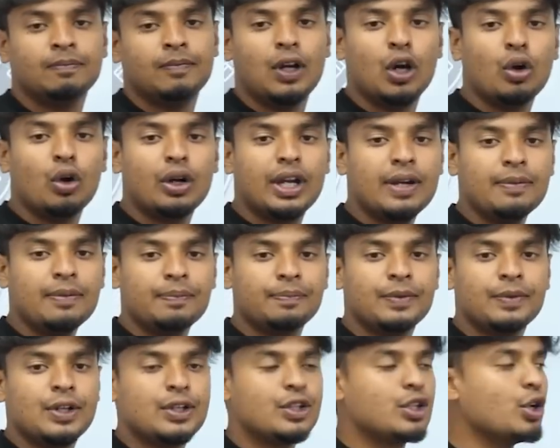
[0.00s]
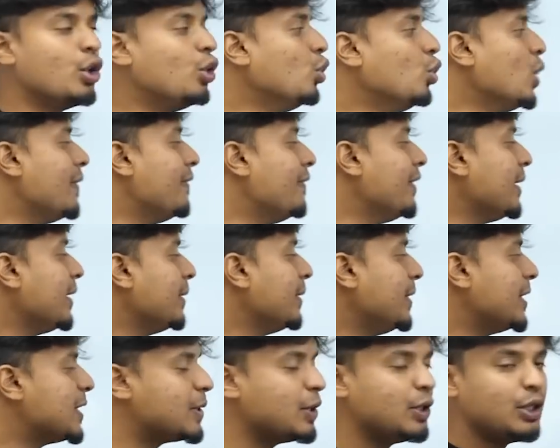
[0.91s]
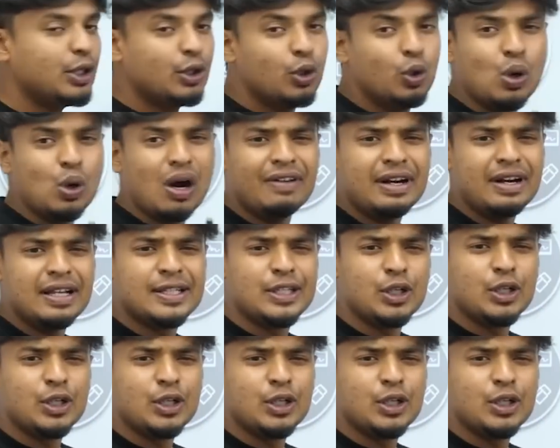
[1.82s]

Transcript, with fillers: okay so whoever is whoever is